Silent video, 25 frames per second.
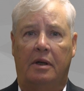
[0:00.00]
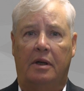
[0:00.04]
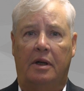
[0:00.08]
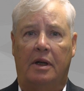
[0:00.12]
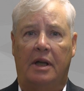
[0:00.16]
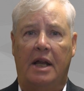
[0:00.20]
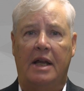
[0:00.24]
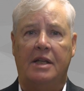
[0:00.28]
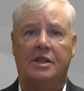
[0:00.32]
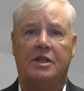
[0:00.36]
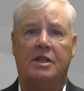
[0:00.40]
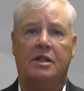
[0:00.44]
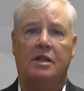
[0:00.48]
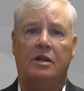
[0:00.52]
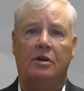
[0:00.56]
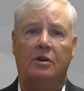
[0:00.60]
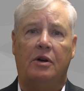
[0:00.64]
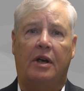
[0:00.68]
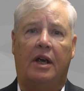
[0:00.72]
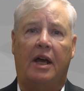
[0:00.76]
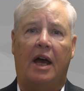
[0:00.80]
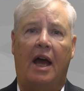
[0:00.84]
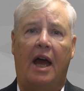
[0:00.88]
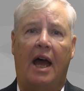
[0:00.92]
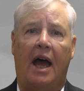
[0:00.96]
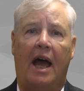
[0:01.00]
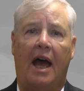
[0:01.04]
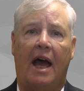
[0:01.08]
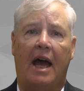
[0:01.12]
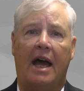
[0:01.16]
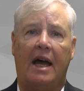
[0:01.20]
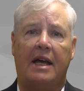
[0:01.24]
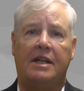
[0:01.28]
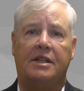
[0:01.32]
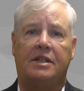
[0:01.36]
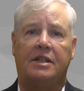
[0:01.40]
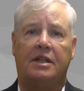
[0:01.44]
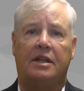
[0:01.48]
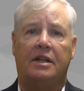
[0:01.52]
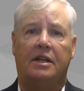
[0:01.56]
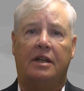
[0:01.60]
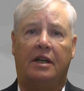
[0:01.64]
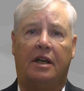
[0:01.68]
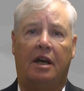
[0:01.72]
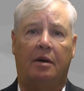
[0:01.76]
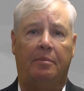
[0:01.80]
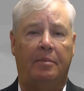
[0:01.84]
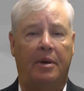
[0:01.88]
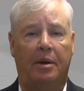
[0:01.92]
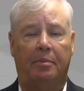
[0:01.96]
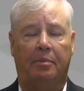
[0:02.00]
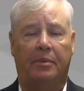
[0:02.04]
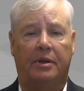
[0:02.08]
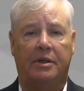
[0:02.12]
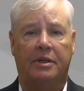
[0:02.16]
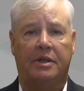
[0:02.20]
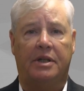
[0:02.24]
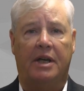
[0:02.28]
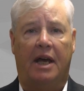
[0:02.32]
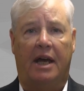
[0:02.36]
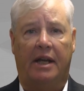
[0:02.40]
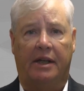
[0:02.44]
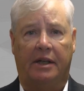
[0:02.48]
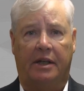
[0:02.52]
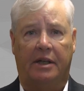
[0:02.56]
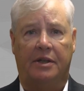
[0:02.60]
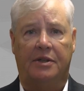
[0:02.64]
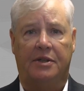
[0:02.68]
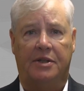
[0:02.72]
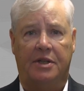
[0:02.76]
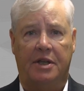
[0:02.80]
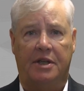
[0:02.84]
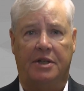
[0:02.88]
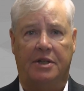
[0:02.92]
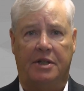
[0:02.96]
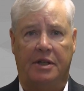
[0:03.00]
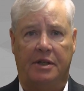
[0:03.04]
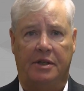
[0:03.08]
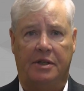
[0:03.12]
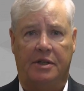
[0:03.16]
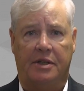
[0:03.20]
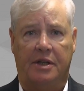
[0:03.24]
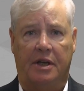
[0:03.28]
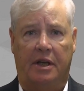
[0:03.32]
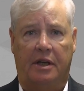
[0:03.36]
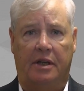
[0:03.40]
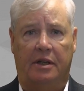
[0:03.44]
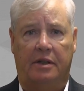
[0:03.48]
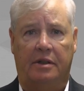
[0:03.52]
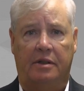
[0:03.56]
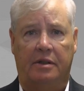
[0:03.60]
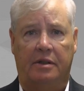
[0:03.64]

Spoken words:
Let's look at commitment and consistency.